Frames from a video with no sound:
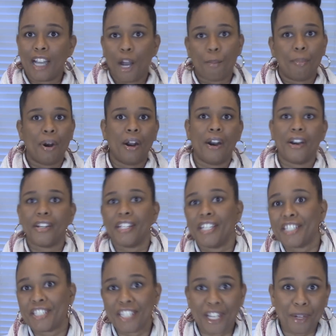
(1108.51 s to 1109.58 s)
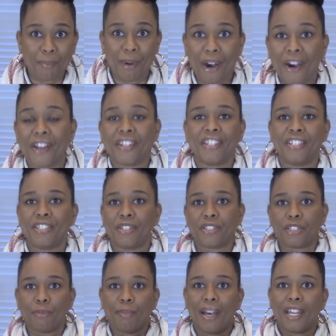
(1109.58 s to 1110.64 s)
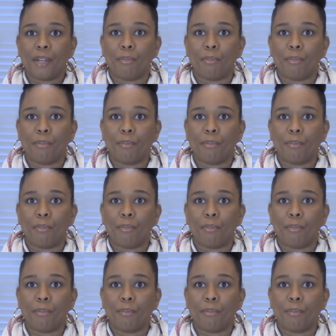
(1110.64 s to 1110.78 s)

A party is not a party until somebody